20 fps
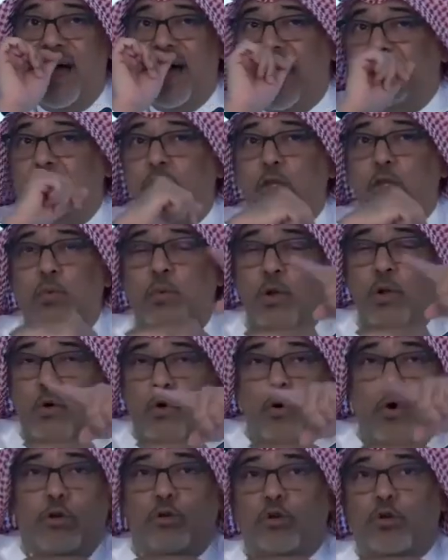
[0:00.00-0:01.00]
and it will
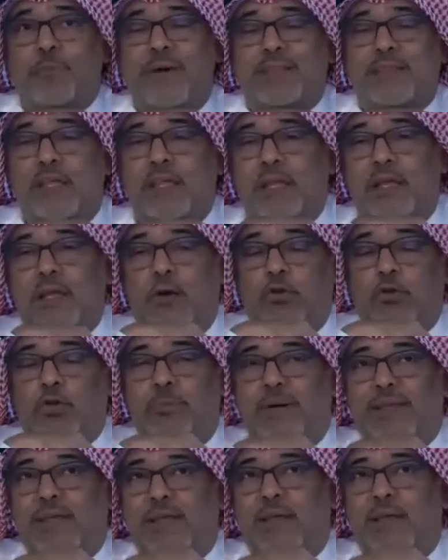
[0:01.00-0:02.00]
all
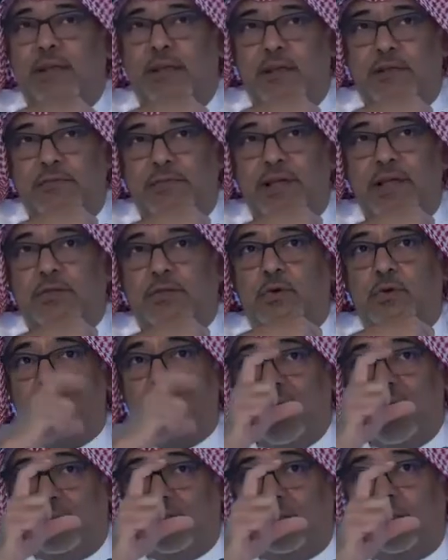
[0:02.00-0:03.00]
automatically reflect on
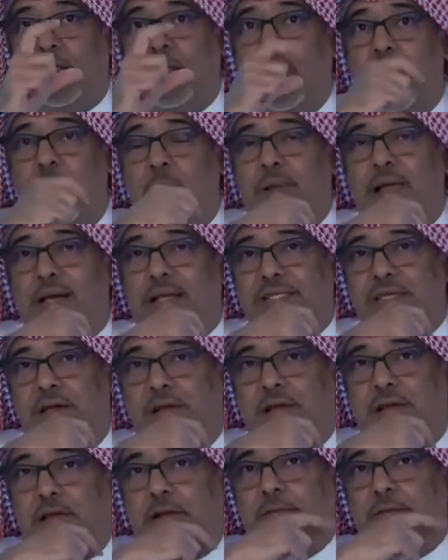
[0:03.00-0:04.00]
that black
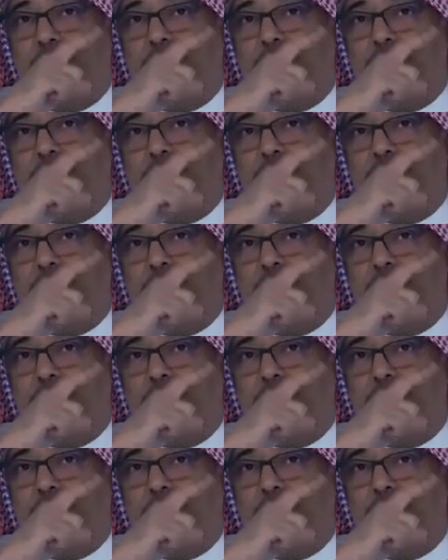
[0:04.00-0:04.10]
circle.